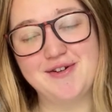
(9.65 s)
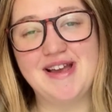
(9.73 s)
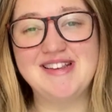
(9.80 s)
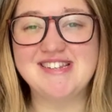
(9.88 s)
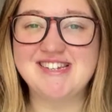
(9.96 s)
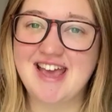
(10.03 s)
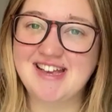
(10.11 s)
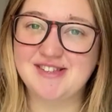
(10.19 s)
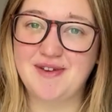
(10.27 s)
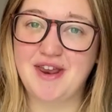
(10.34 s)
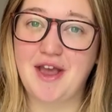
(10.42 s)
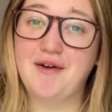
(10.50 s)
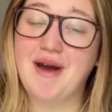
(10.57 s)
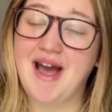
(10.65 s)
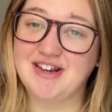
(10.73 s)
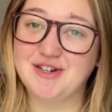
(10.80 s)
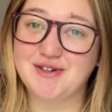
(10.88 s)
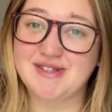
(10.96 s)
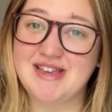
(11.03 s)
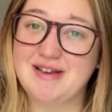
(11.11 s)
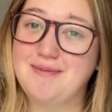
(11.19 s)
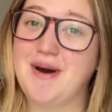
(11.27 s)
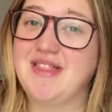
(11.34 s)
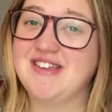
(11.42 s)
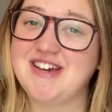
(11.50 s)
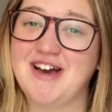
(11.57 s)
In today's video, as you'll see
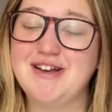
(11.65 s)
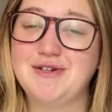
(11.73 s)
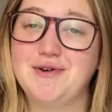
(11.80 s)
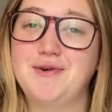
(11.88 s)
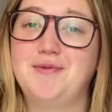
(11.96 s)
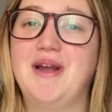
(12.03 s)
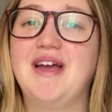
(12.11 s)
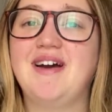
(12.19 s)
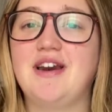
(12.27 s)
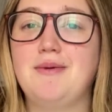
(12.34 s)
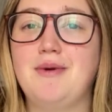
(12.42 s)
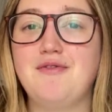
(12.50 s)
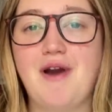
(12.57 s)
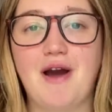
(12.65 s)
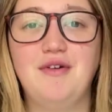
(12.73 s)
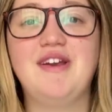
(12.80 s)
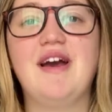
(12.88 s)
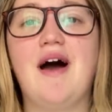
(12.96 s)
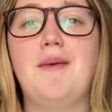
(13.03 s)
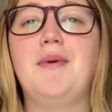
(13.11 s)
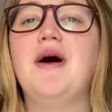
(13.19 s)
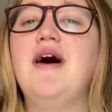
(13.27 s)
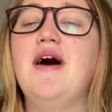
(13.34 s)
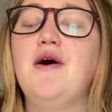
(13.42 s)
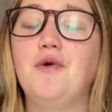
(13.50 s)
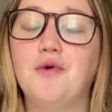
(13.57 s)
by the title, we are going to be rounding up
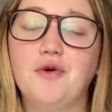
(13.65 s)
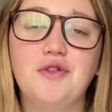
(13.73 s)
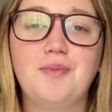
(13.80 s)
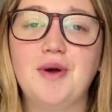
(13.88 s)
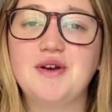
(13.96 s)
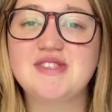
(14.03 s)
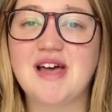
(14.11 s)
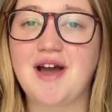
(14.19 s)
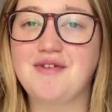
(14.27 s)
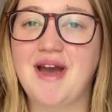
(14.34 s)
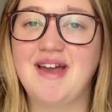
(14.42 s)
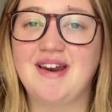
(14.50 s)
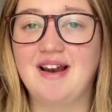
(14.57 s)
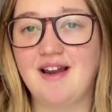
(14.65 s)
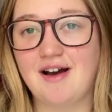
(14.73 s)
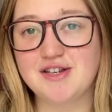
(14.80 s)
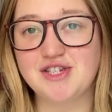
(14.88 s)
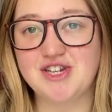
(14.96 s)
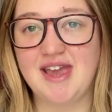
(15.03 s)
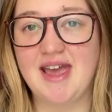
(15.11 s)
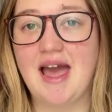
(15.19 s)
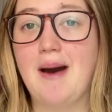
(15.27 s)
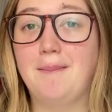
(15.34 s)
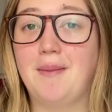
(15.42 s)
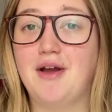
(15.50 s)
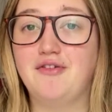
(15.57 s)
all the books that I read last year
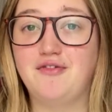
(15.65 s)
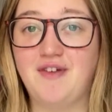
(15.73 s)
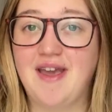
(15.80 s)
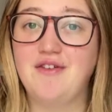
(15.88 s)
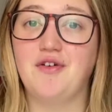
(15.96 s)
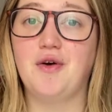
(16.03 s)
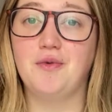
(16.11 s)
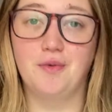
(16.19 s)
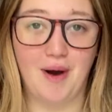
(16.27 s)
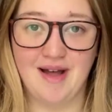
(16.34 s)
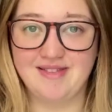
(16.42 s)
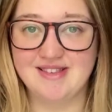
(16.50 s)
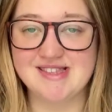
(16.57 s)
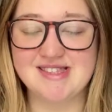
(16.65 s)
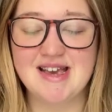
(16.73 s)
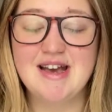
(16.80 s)
and my favourite ones.